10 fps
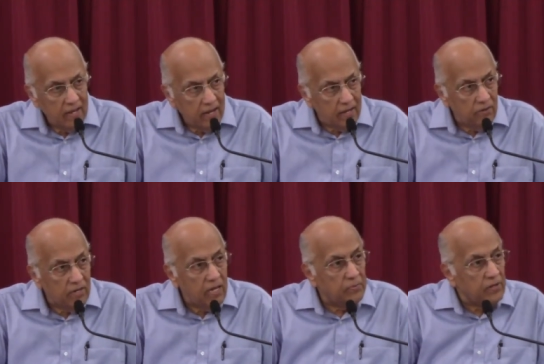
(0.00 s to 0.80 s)
And you'll
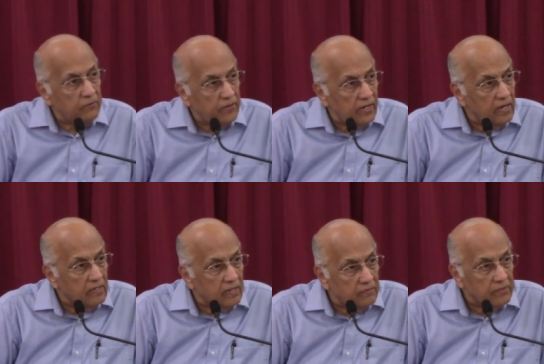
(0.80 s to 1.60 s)
keep on feeling
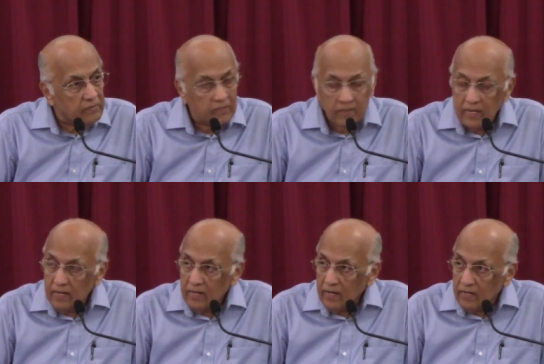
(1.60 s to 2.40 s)
uncomfortable
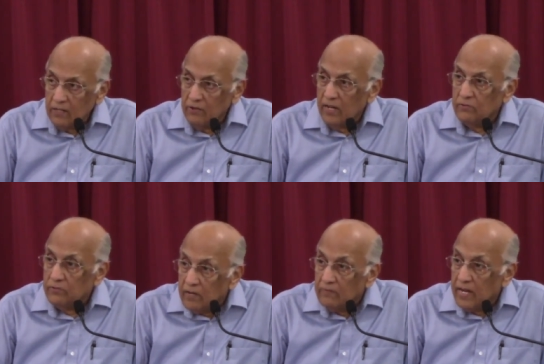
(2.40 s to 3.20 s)
until you get
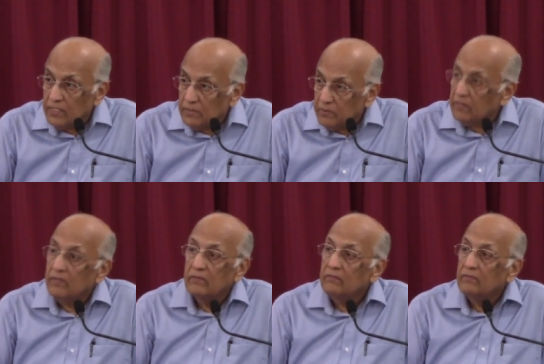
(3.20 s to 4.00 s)
rid of that spirit.